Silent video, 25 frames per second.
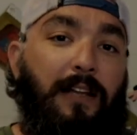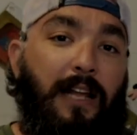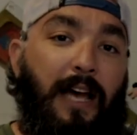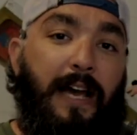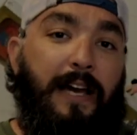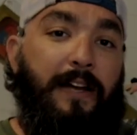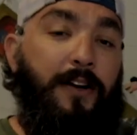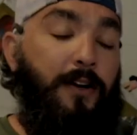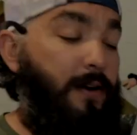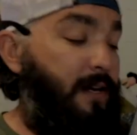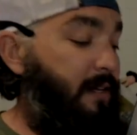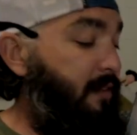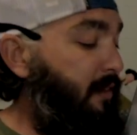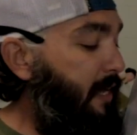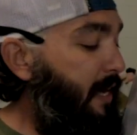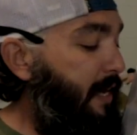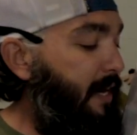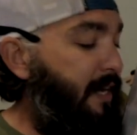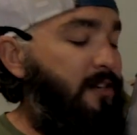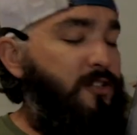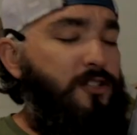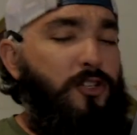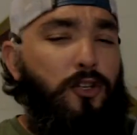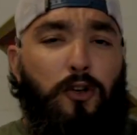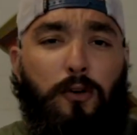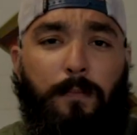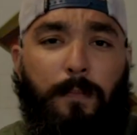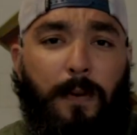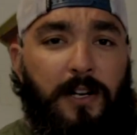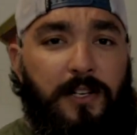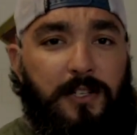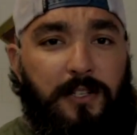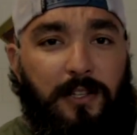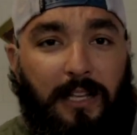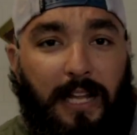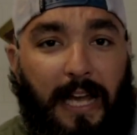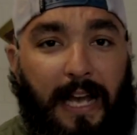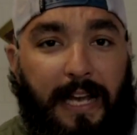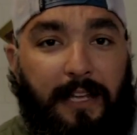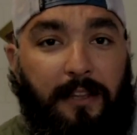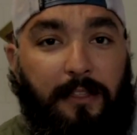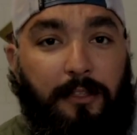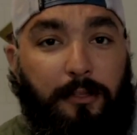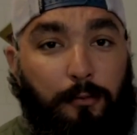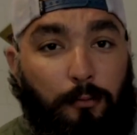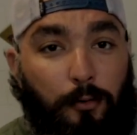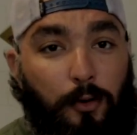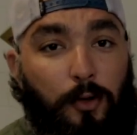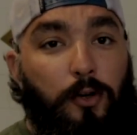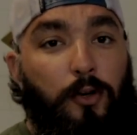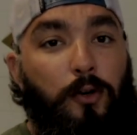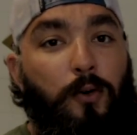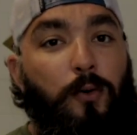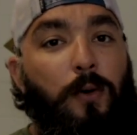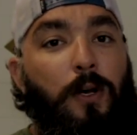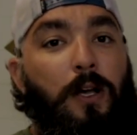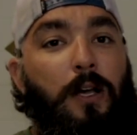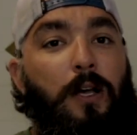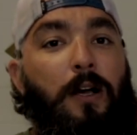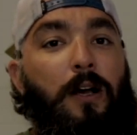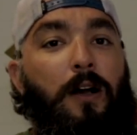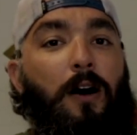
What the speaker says: lighter and letting too much light through